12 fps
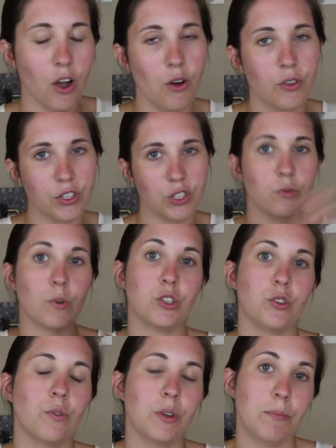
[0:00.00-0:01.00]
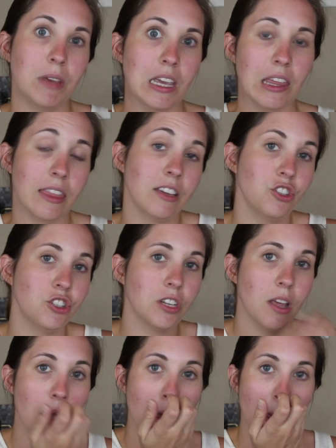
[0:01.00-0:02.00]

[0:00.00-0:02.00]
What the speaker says: oh, this is what you would be in this